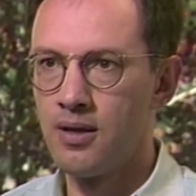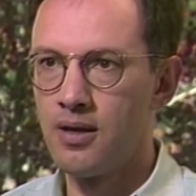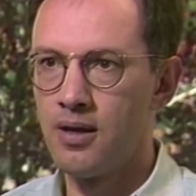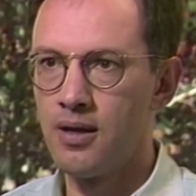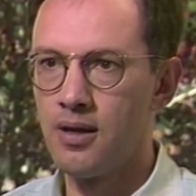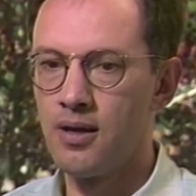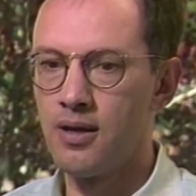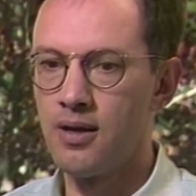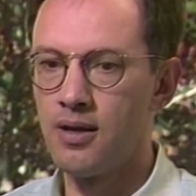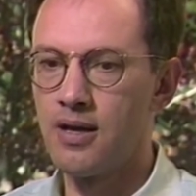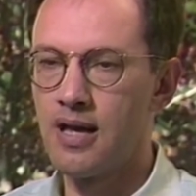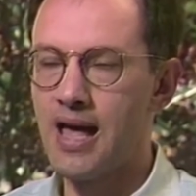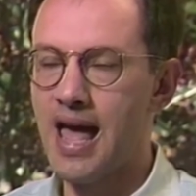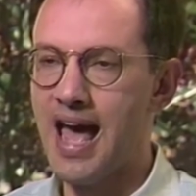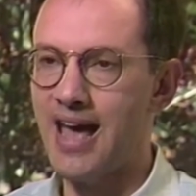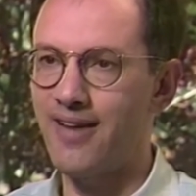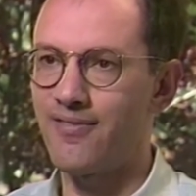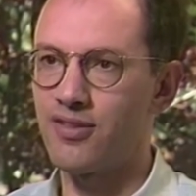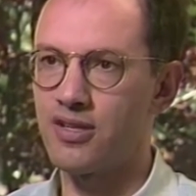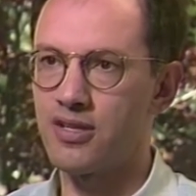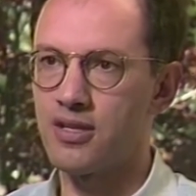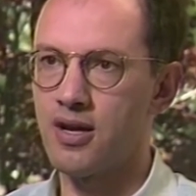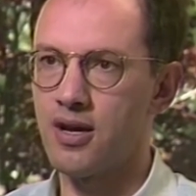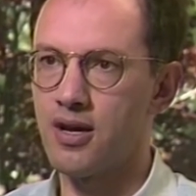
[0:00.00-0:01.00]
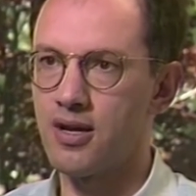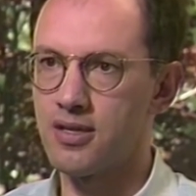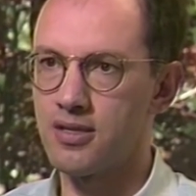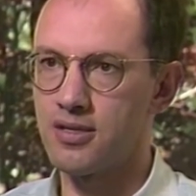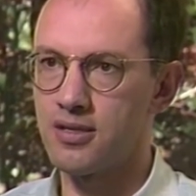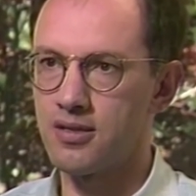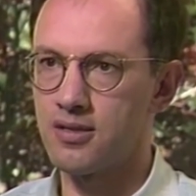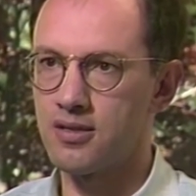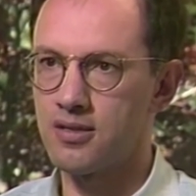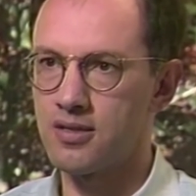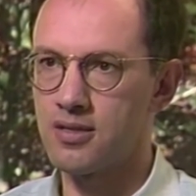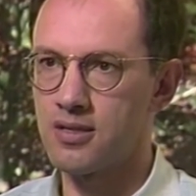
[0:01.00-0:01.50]
uh,
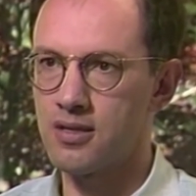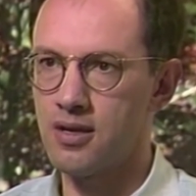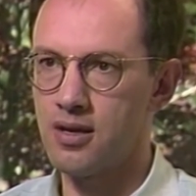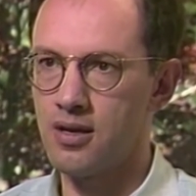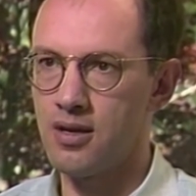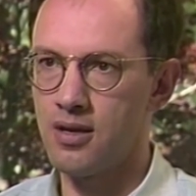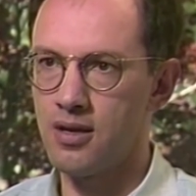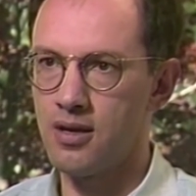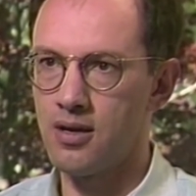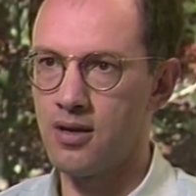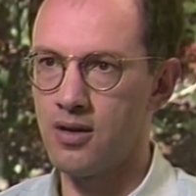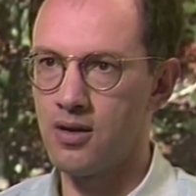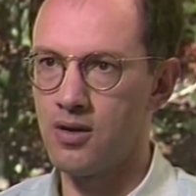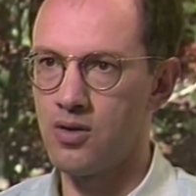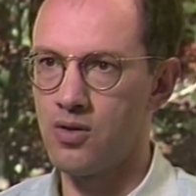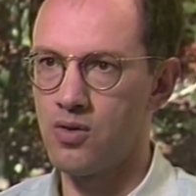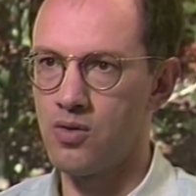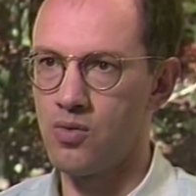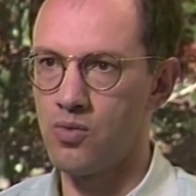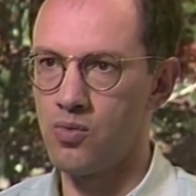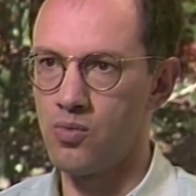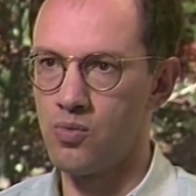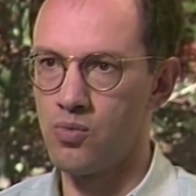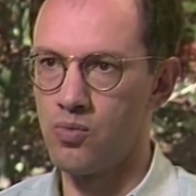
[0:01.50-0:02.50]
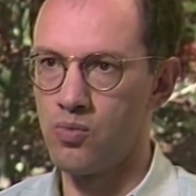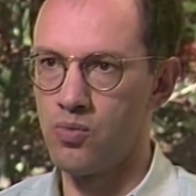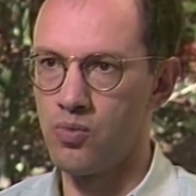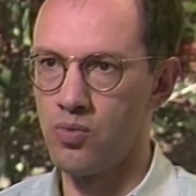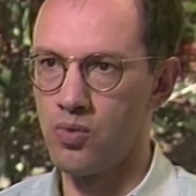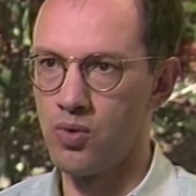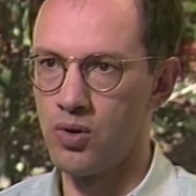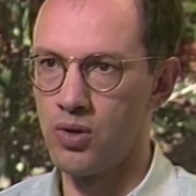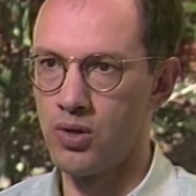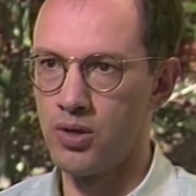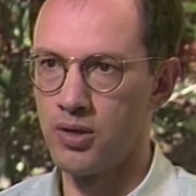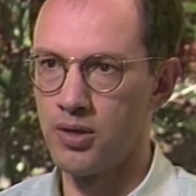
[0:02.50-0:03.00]
advertisers uh,
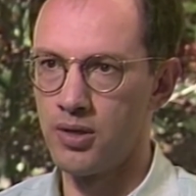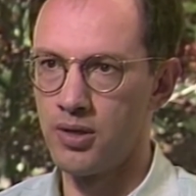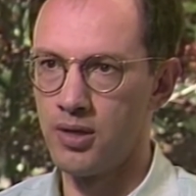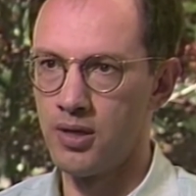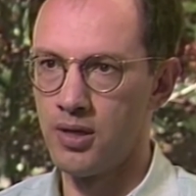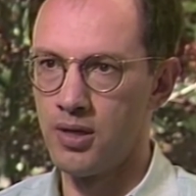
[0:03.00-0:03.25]
would